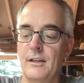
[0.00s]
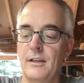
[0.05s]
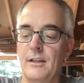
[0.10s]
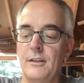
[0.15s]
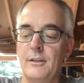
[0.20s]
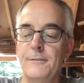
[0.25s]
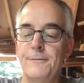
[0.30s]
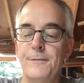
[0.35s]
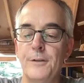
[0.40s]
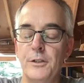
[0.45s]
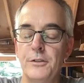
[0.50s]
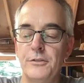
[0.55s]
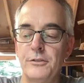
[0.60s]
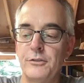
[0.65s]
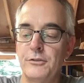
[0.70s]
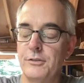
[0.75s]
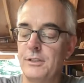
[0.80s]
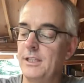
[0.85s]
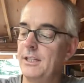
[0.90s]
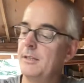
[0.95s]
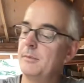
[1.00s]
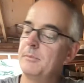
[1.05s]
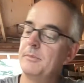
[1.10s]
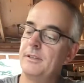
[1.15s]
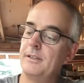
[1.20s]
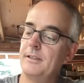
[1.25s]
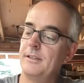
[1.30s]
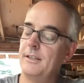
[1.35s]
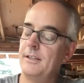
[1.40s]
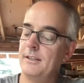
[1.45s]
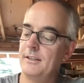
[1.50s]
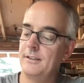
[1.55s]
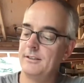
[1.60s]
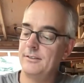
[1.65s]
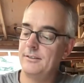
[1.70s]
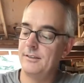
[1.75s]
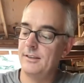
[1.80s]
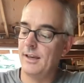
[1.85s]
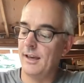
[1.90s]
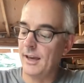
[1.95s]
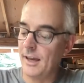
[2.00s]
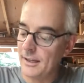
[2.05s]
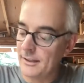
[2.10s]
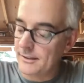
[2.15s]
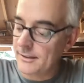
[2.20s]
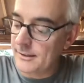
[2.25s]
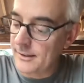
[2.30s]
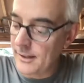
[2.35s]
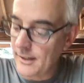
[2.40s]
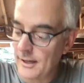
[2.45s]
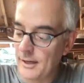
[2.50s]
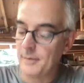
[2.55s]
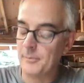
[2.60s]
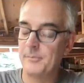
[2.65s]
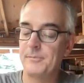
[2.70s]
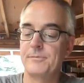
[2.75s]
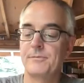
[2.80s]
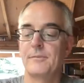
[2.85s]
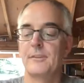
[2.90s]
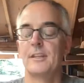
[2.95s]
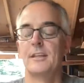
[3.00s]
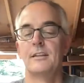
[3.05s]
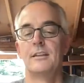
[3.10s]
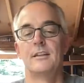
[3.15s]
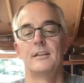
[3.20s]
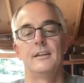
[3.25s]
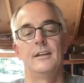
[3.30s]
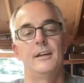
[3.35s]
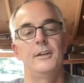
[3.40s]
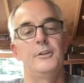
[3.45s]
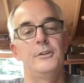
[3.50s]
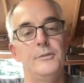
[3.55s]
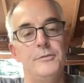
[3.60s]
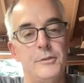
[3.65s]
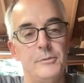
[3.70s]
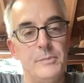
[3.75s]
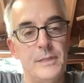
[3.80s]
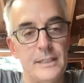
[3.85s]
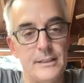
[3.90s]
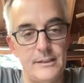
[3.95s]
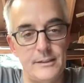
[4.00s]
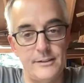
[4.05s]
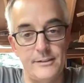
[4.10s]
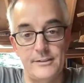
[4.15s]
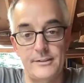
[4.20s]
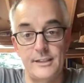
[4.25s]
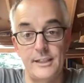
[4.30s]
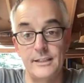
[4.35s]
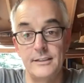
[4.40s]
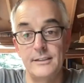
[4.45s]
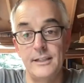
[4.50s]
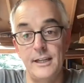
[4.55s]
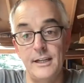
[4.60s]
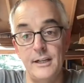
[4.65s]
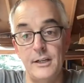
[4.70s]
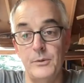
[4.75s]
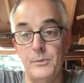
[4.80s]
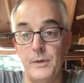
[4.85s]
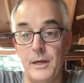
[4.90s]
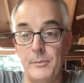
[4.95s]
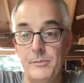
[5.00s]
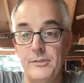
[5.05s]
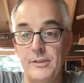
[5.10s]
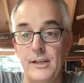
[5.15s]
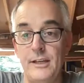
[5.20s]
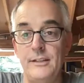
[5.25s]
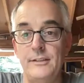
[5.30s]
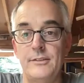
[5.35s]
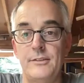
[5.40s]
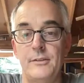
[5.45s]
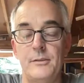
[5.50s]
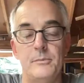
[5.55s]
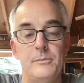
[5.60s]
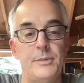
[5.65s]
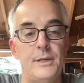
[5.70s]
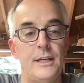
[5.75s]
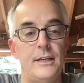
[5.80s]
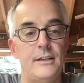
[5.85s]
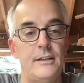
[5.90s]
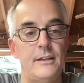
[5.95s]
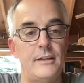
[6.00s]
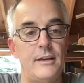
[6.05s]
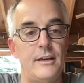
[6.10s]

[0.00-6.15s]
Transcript: The first dream is that I don't know if you've been to skincare websites, but